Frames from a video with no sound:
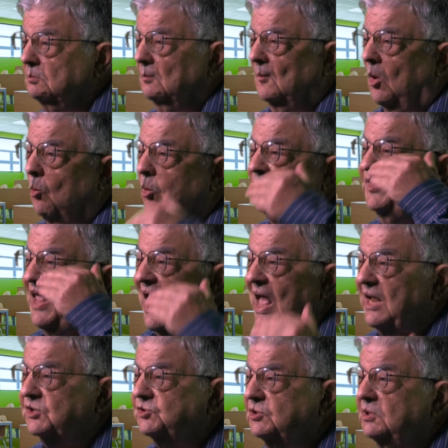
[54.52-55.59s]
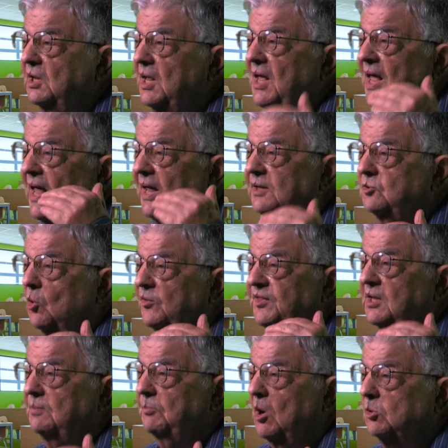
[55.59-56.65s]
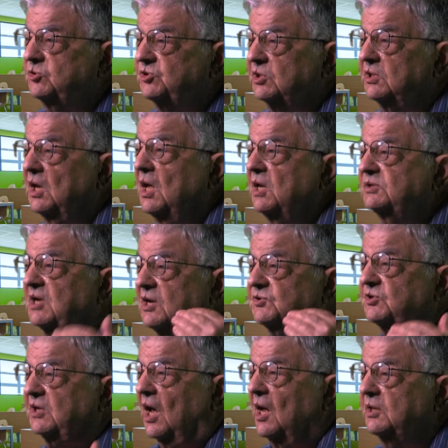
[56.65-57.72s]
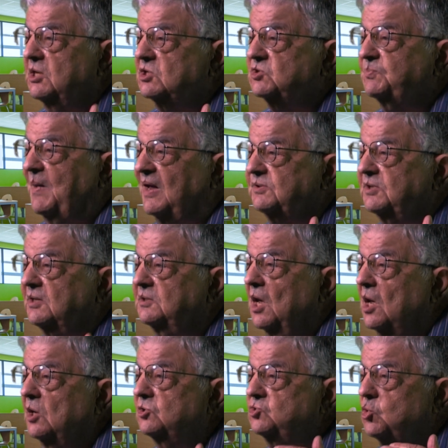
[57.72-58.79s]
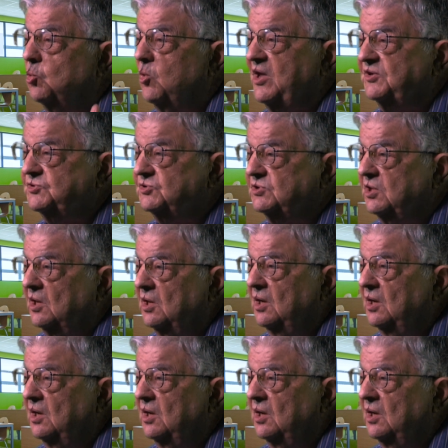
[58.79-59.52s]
where the action and or the emotion takes an unexpected twist.